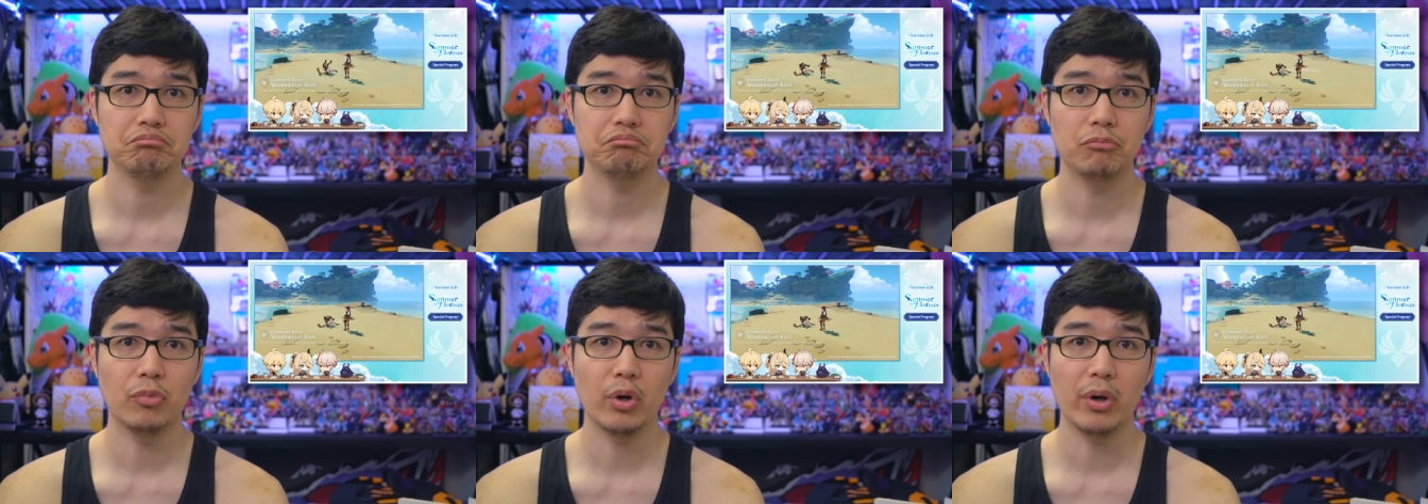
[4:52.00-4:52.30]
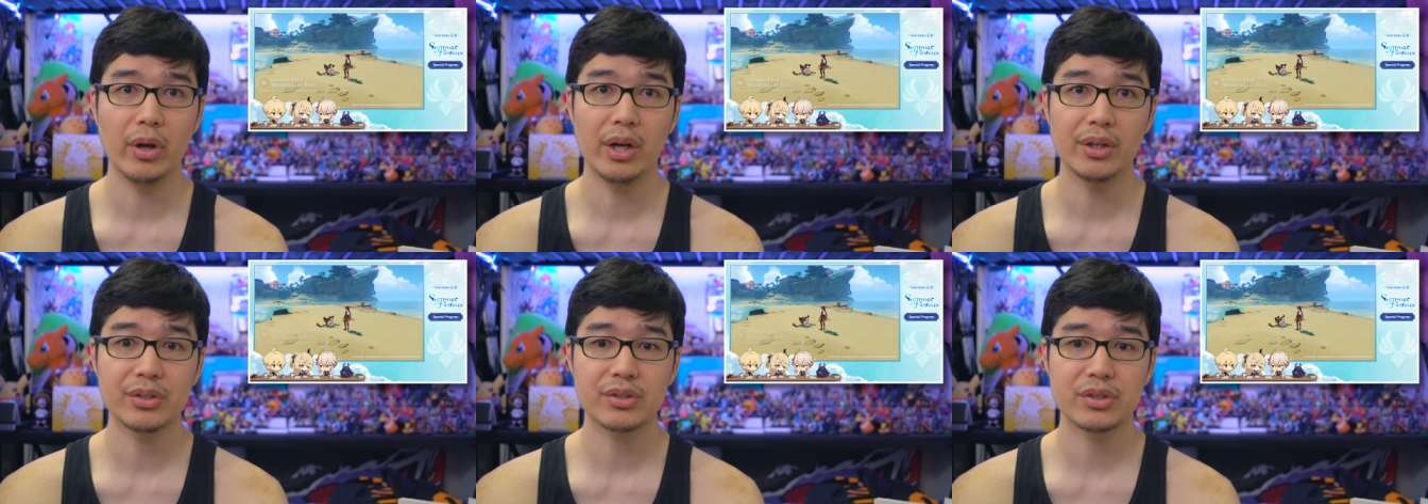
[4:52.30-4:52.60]

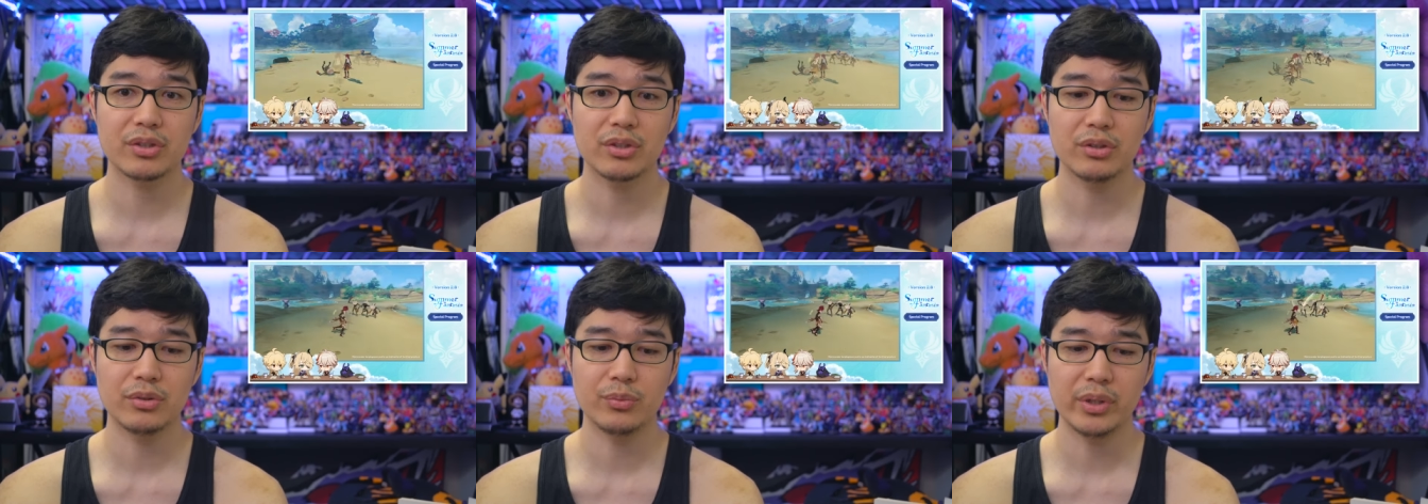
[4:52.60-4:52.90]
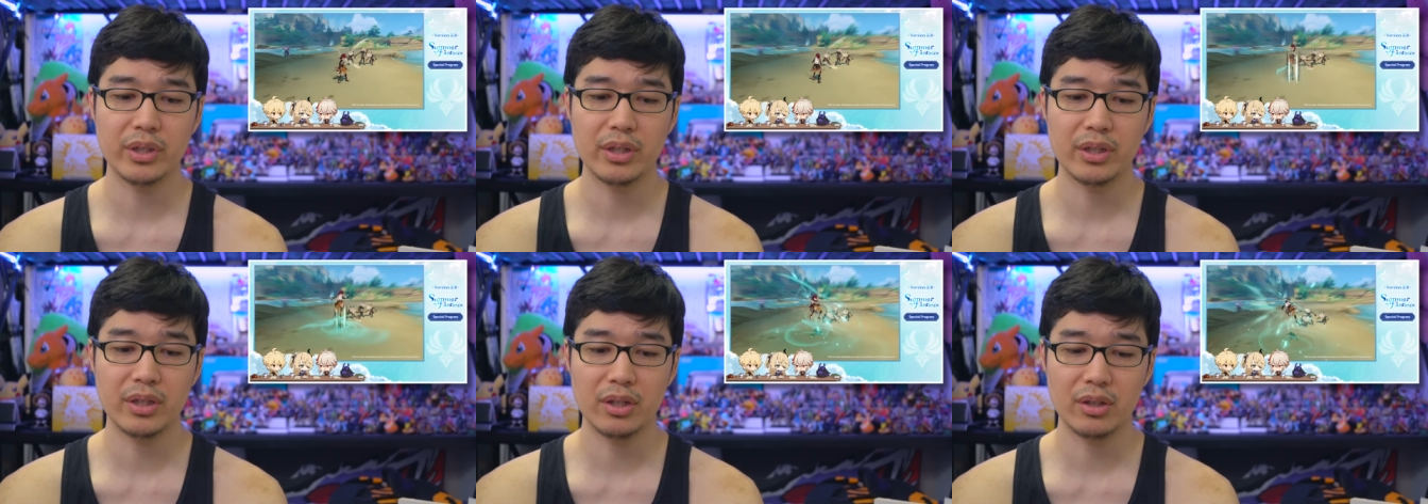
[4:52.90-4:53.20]
where else could
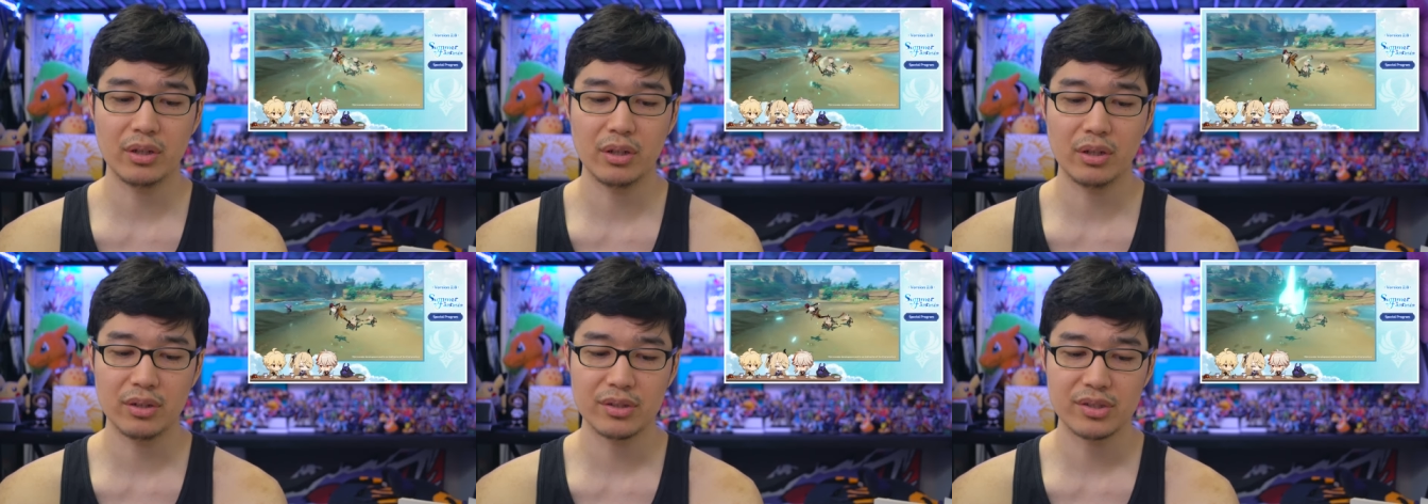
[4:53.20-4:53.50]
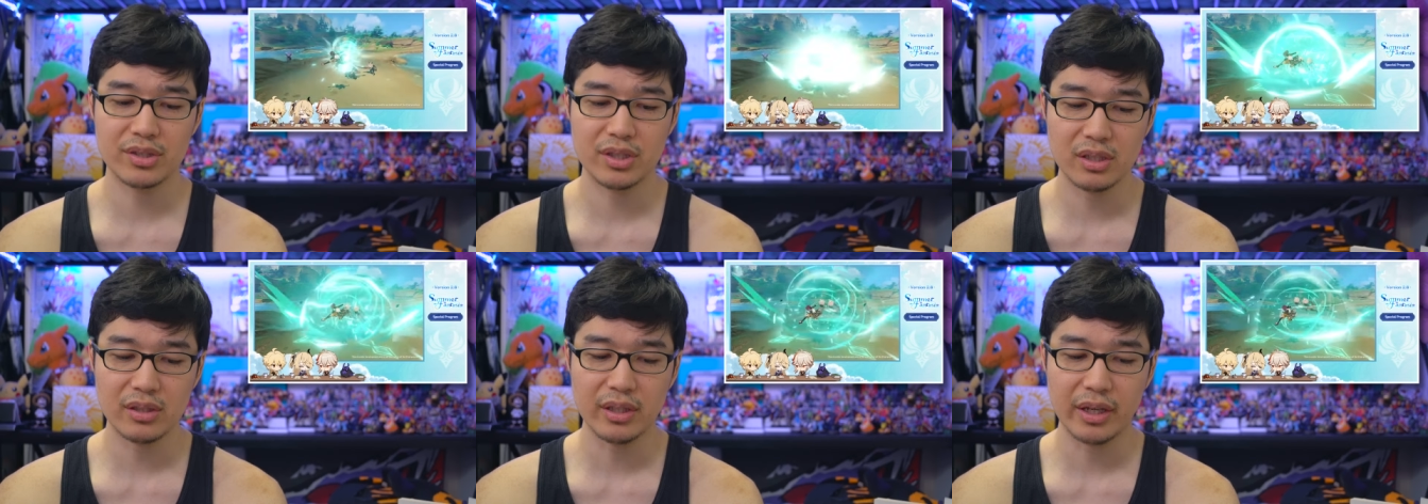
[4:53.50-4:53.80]
we he- uh,
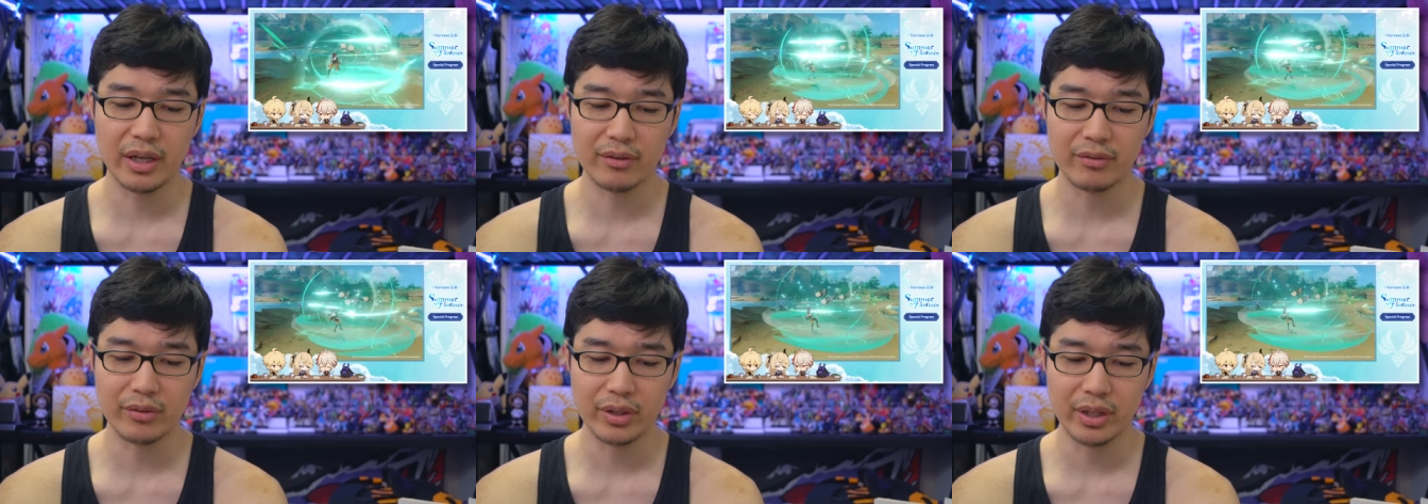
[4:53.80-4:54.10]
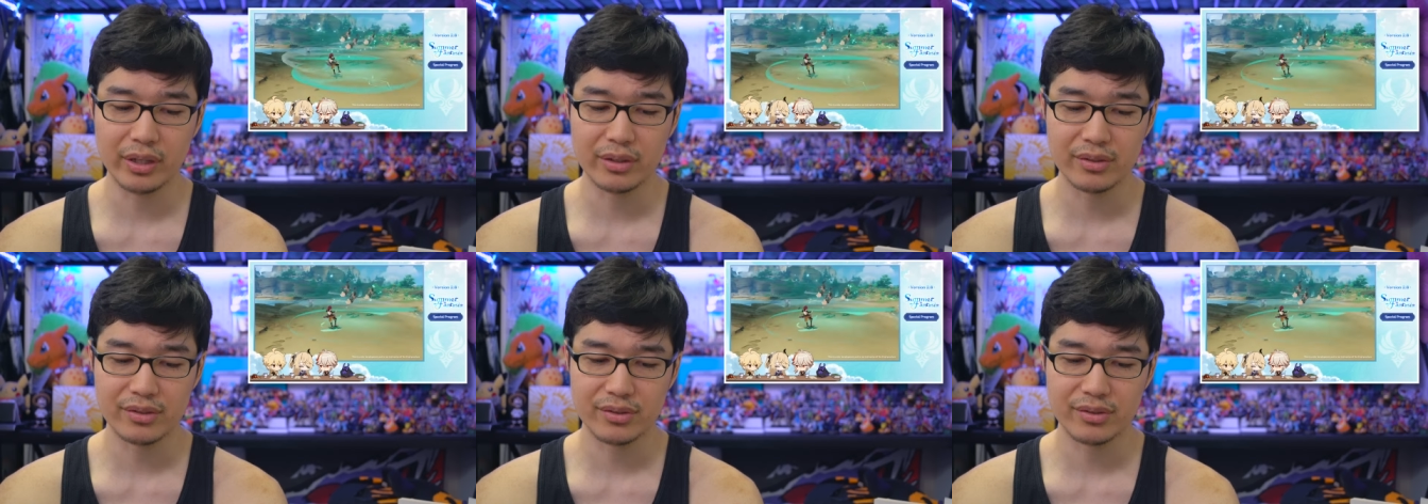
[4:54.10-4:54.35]
see that, right?